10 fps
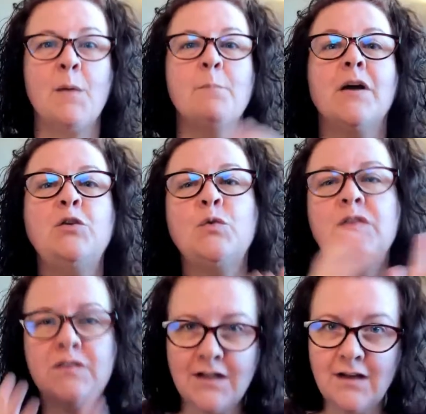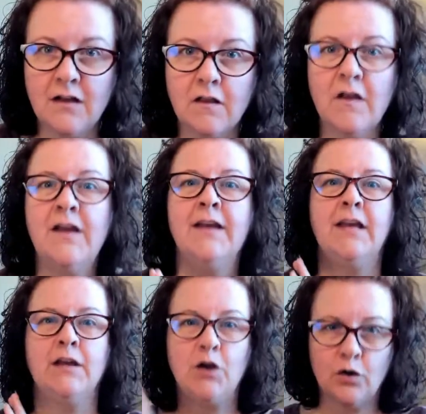But you still
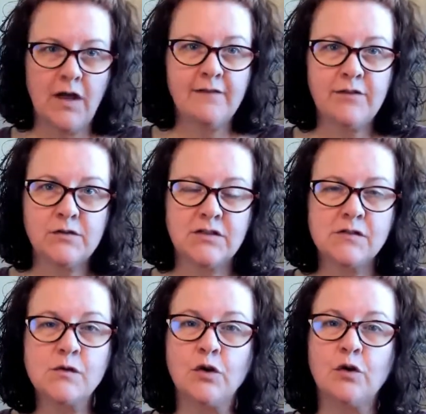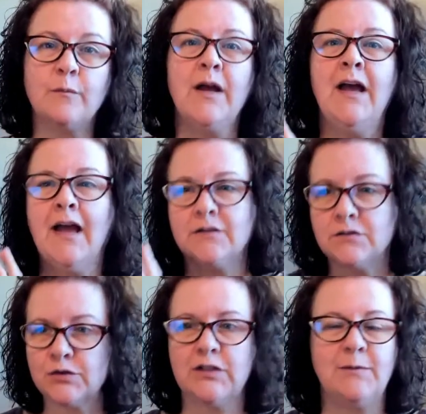can go live using Zoom and
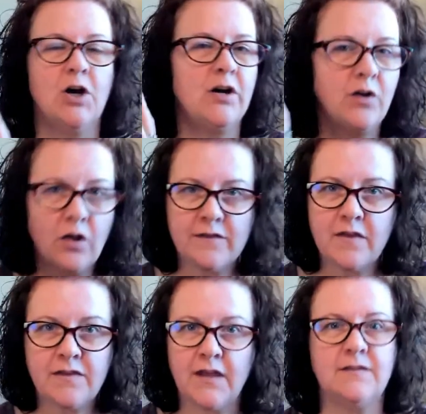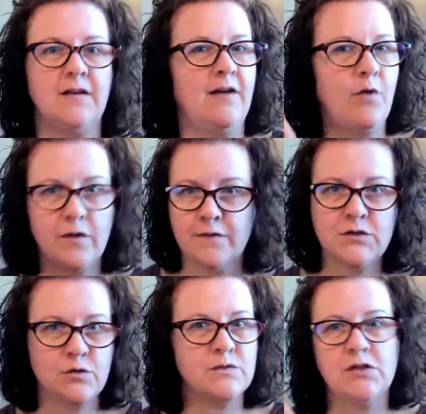Streamyard and all of the things and have all of the
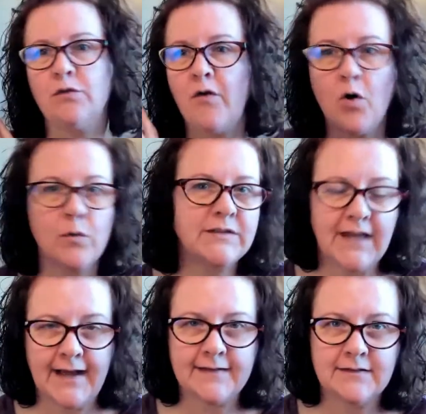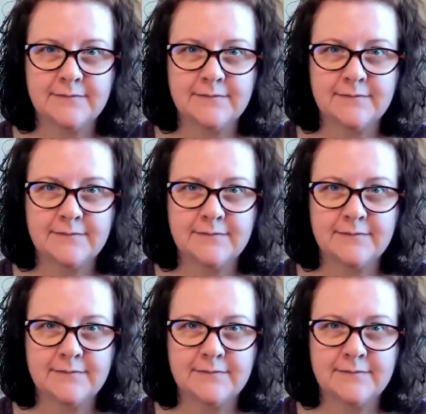tools that you've always had.